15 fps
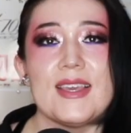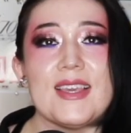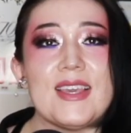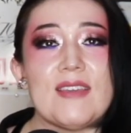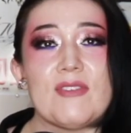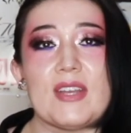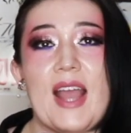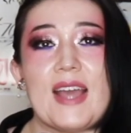He
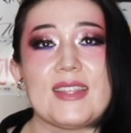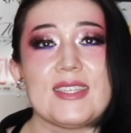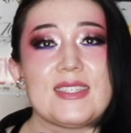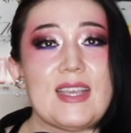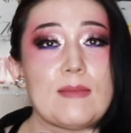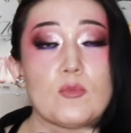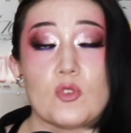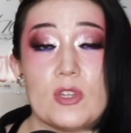even had the
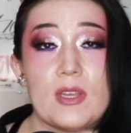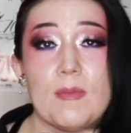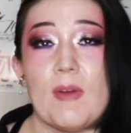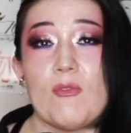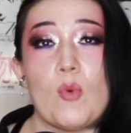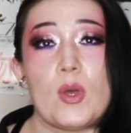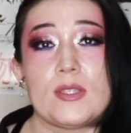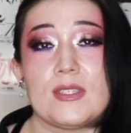same dream
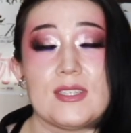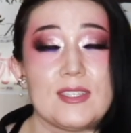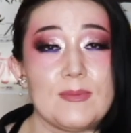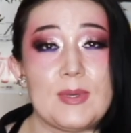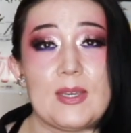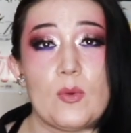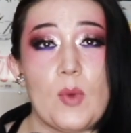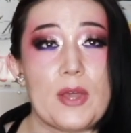of wanting to be a